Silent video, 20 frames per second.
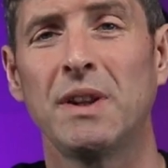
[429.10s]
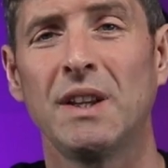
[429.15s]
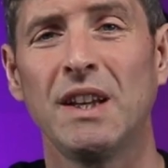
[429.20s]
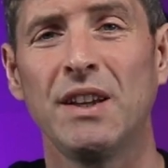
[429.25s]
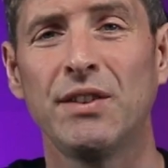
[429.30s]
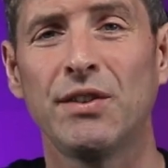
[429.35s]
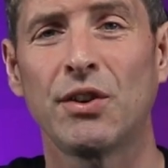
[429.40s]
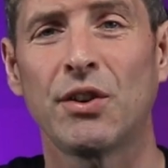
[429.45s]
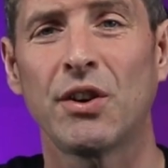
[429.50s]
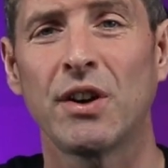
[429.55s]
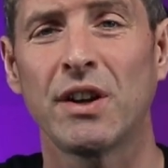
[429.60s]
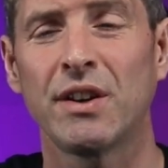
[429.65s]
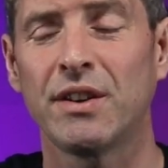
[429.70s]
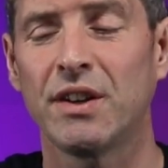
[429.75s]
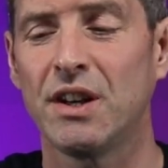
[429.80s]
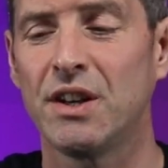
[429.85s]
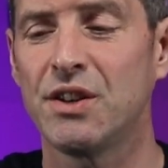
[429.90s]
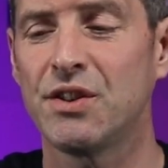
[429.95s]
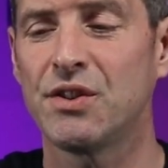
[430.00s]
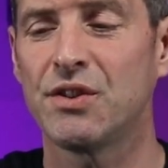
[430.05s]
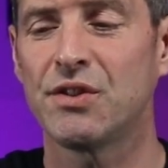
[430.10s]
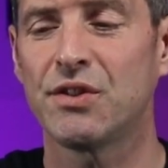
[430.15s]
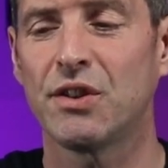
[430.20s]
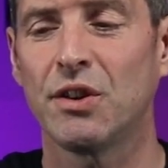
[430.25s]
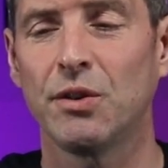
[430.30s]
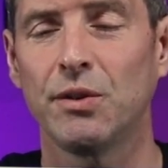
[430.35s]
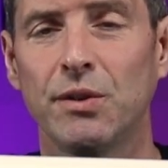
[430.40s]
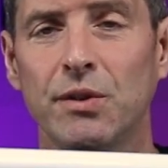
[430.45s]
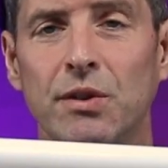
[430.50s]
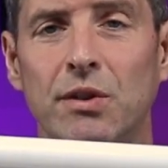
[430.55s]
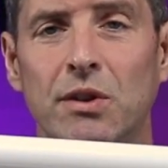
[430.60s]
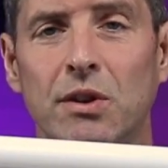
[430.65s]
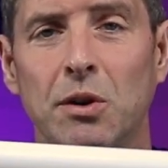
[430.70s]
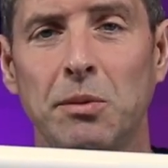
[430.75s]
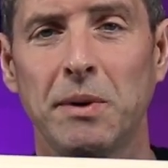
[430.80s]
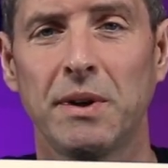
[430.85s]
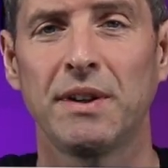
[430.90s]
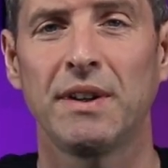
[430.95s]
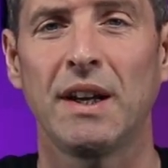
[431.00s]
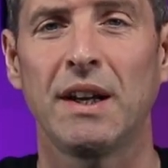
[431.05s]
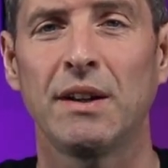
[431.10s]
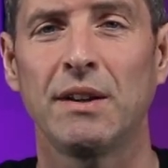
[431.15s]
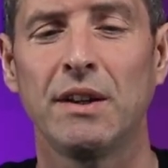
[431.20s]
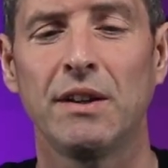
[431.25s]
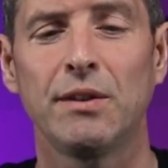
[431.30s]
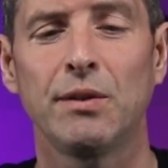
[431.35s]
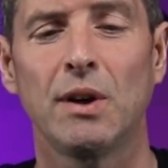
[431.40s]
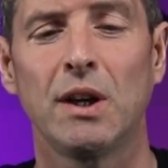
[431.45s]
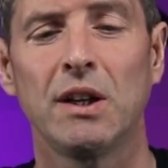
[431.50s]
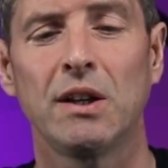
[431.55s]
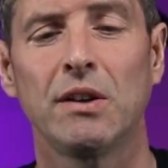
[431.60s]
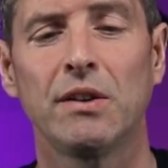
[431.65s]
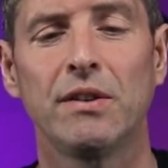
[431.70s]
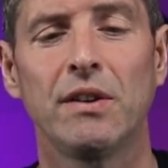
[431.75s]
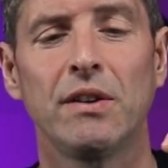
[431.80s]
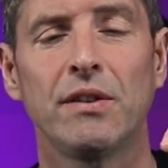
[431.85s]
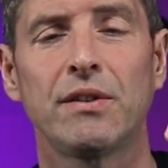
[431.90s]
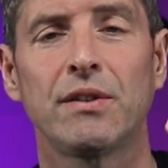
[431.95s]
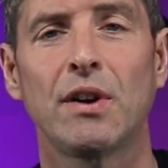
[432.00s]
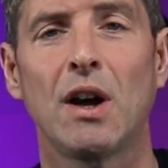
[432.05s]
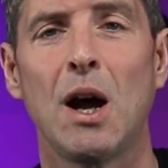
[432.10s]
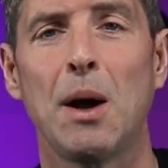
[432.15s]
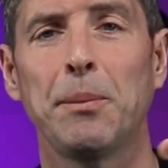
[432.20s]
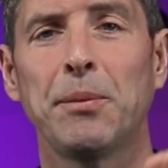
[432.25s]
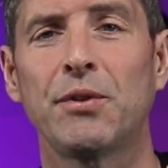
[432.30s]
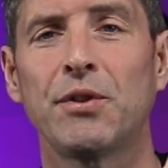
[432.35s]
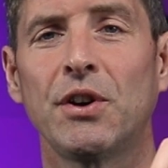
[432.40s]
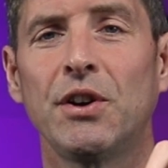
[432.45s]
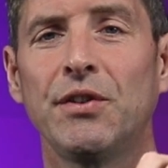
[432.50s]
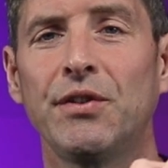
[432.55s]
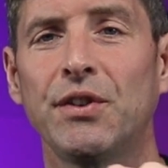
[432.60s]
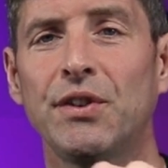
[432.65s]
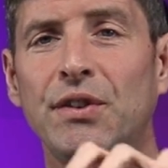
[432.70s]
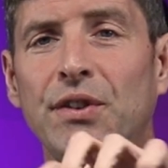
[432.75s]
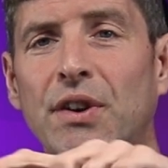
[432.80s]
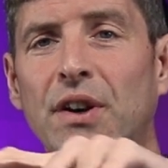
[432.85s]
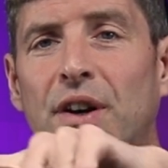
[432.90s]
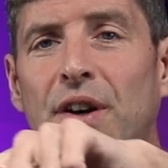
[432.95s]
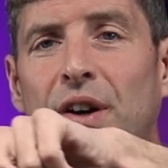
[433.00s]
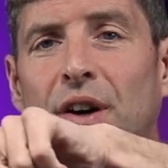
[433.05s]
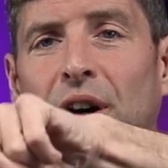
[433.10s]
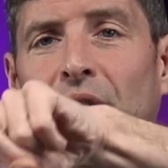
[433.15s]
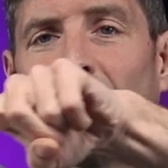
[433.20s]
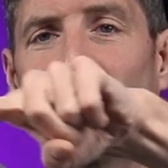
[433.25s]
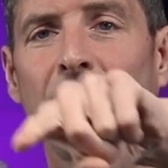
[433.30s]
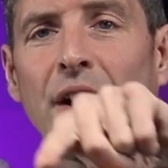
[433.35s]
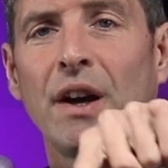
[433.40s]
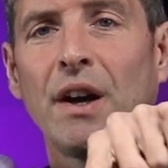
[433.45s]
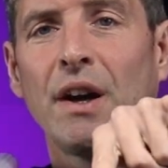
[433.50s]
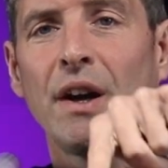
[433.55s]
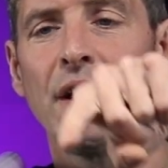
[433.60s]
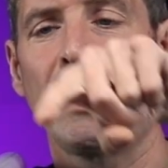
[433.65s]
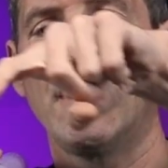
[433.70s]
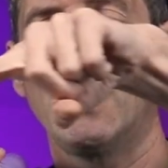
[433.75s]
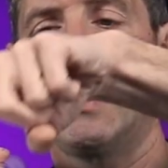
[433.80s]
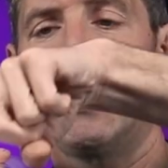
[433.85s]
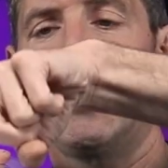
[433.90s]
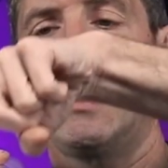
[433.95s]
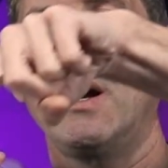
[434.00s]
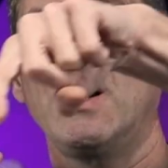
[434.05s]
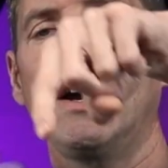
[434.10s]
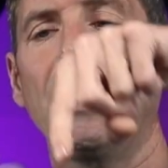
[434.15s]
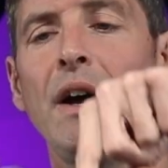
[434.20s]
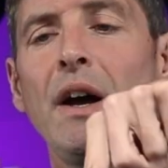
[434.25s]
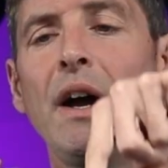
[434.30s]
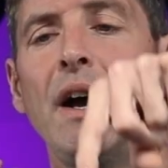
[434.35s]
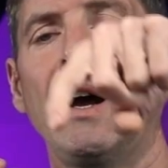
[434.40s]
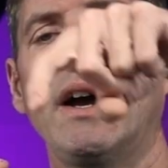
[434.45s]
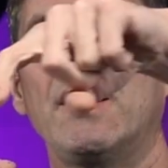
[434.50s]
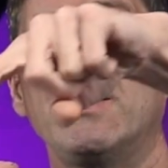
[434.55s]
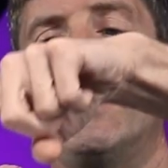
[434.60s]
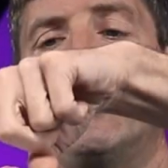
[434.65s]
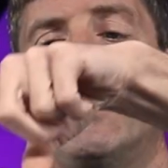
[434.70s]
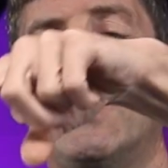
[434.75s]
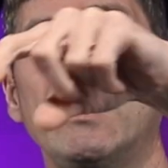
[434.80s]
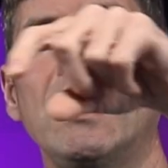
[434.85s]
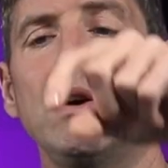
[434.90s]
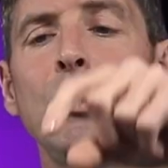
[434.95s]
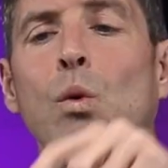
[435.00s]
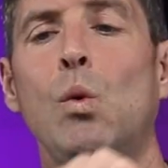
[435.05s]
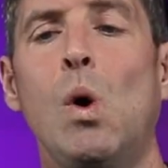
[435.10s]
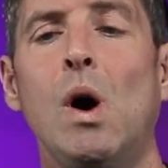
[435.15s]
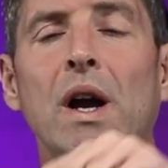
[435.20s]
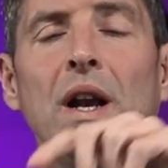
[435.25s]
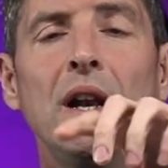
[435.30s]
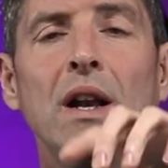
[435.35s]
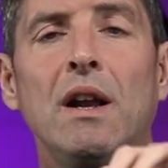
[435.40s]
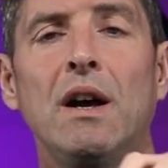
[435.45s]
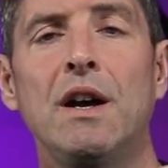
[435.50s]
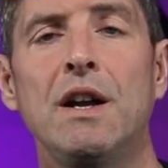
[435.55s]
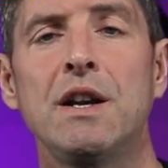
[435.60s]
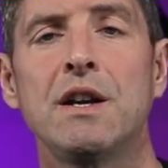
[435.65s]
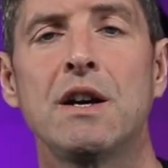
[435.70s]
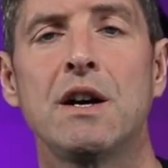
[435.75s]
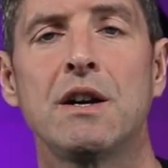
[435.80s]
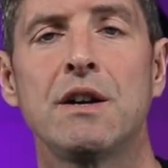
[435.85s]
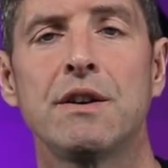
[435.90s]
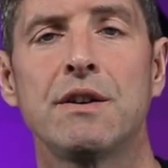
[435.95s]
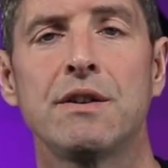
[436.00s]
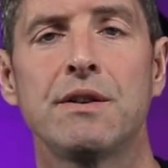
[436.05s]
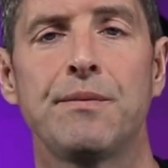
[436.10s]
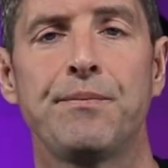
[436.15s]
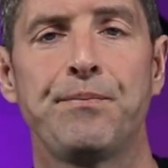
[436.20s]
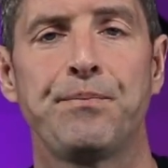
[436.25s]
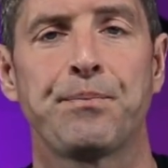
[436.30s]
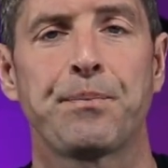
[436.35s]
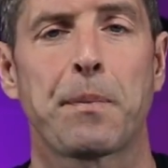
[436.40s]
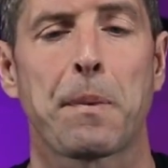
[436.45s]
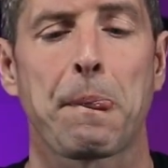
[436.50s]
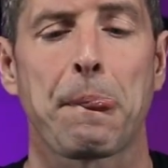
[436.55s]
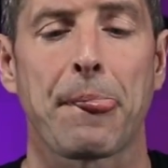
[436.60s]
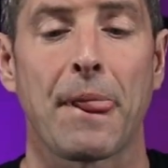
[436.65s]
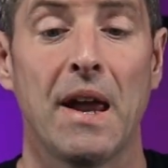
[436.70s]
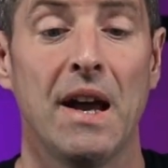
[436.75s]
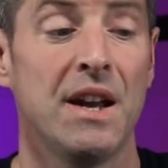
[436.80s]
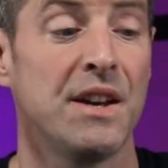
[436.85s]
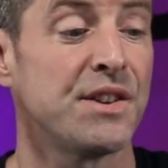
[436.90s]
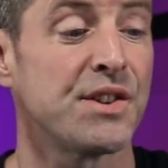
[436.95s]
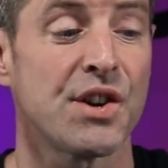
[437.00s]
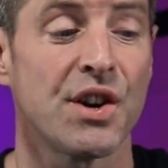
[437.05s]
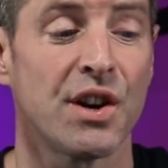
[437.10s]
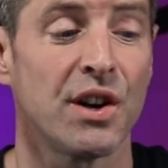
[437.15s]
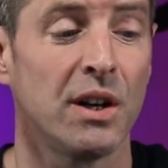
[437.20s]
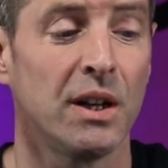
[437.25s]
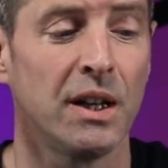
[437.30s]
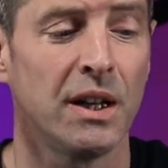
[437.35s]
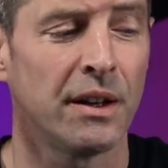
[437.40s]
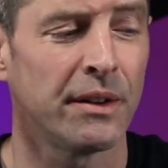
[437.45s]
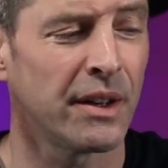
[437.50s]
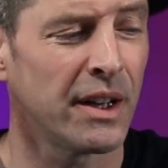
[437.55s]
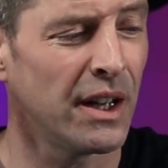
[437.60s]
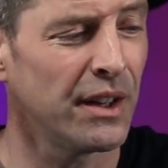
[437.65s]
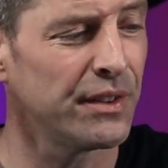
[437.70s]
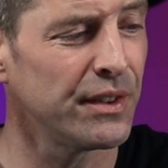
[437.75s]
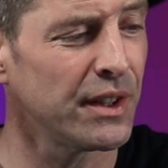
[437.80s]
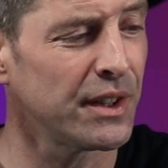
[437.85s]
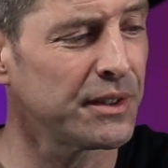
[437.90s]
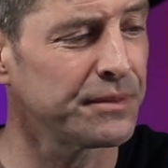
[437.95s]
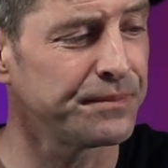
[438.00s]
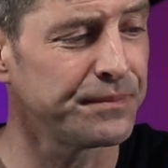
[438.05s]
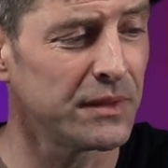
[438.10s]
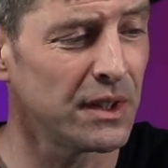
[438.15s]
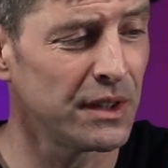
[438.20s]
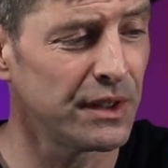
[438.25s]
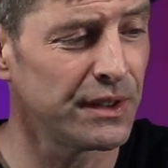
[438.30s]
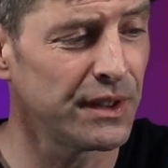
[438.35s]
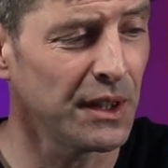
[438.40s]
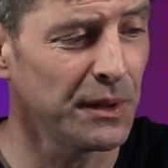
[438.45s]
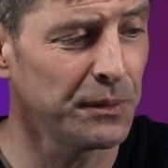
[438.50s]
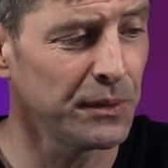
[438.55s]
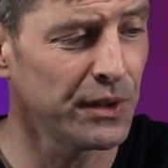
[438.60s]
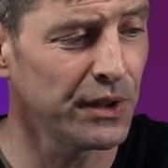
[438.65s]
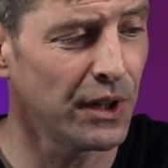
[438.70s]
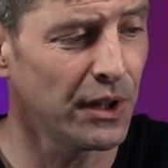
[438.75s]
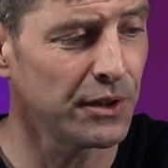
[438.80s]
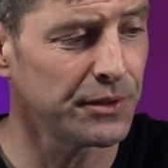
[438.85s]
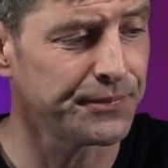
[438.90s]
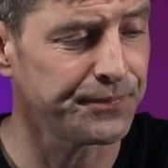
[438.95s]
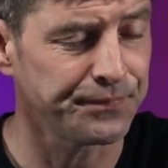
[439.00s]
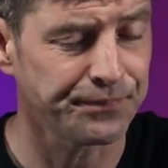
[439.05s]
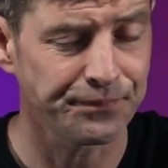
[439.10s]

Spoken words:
in this orientation, so it's coming down this way, because this top surface here has a white lining on it. Internally, I'm guessing, it seems so.